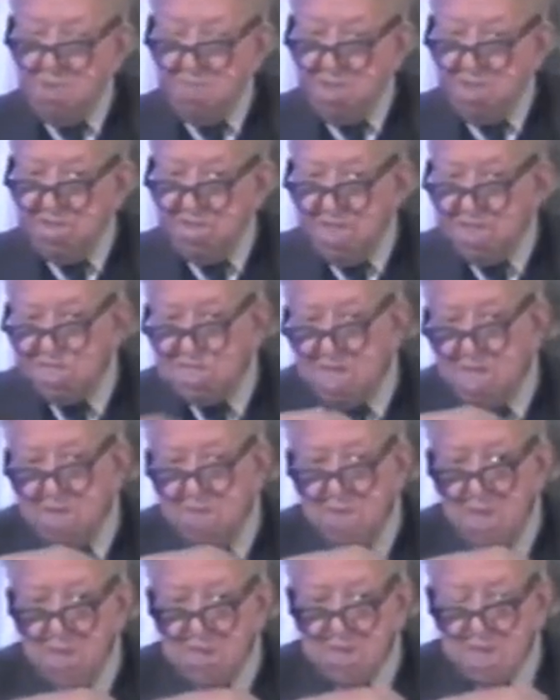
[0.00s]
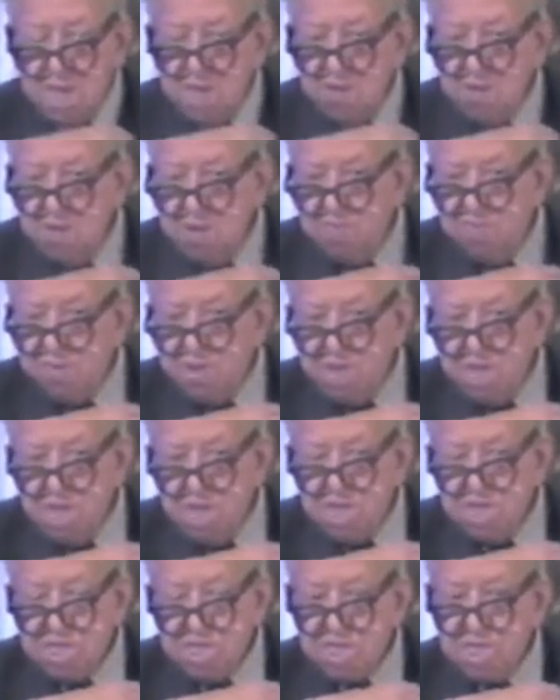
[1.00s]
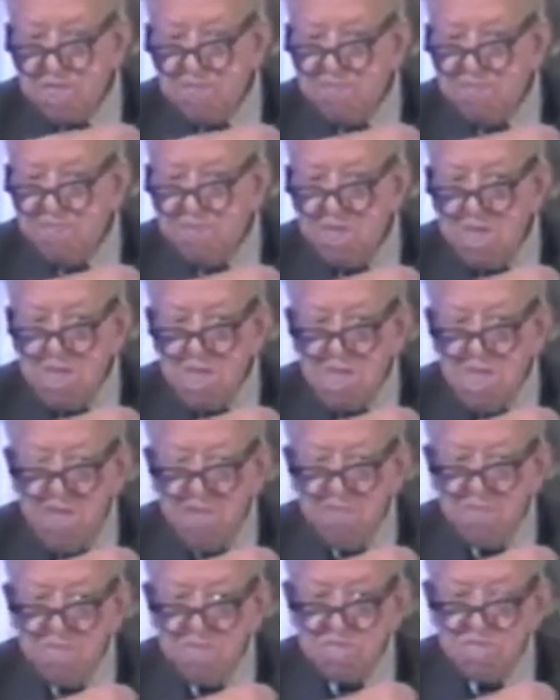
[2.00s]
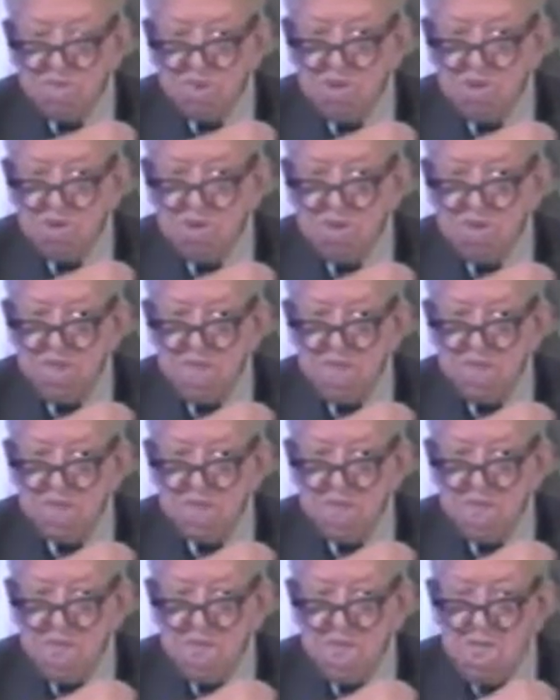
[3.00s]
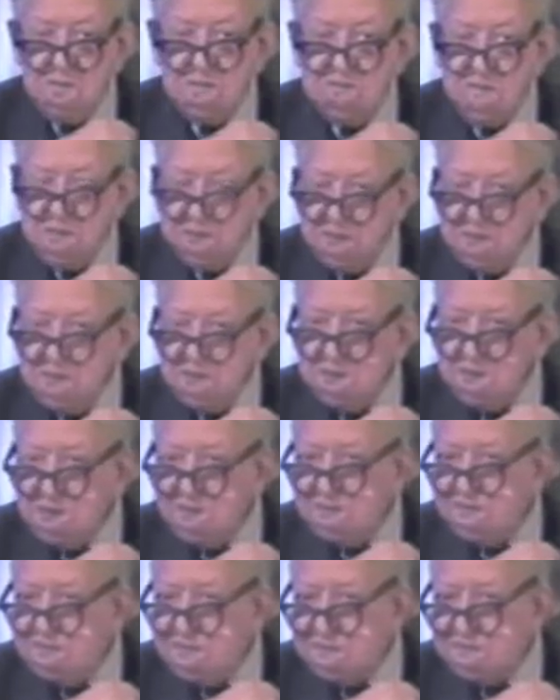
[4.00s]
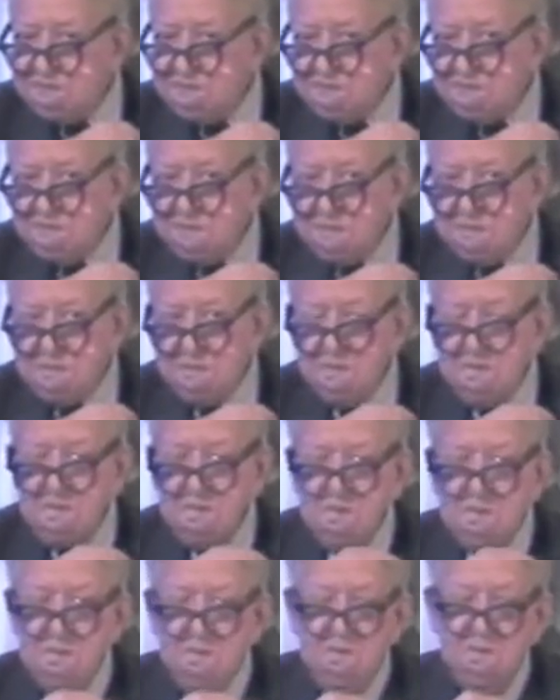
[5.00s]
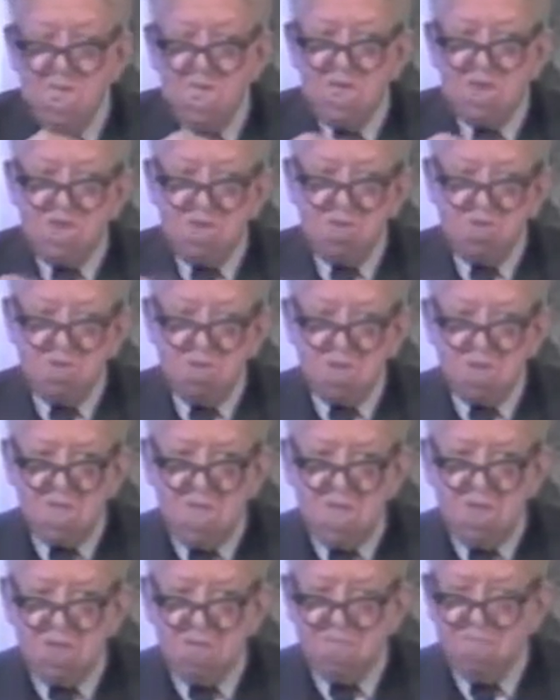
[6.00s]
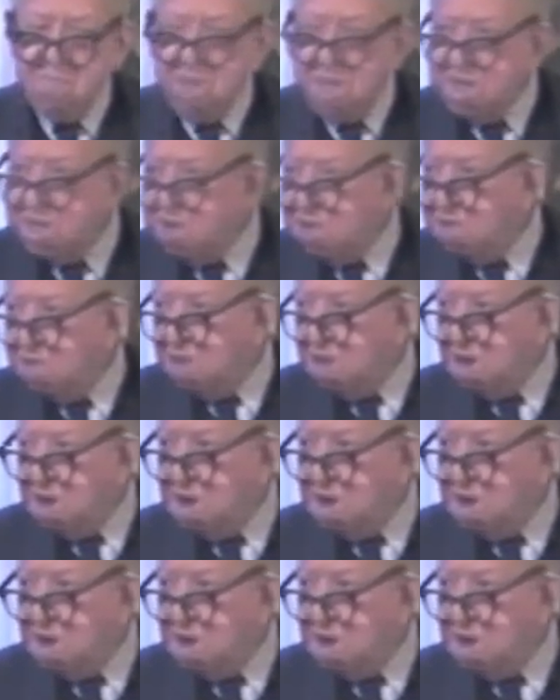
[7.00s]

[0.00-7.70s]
well, by that time I got a reputation of having turned this technical necessity into a kind of minor